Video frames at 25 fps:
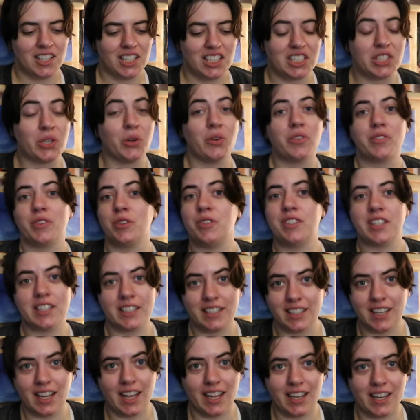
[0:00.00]
So if you
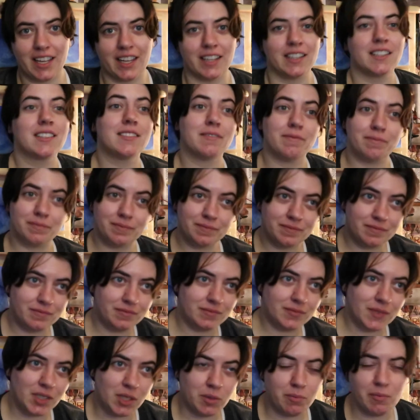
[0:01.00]
didn't like it,
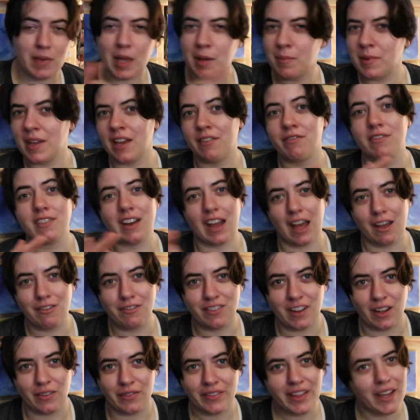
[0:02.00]
you maybe have not
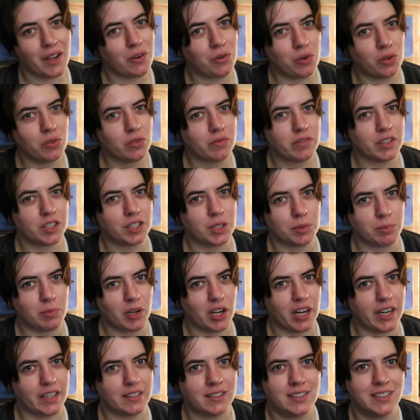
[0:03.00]
found that groove in your
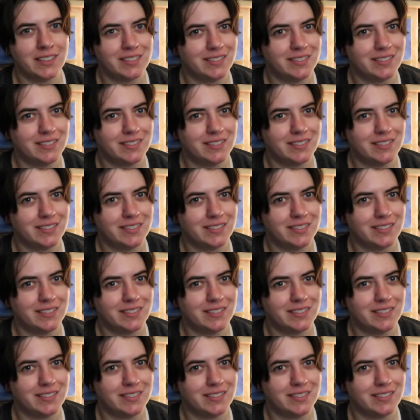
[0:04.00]
brain.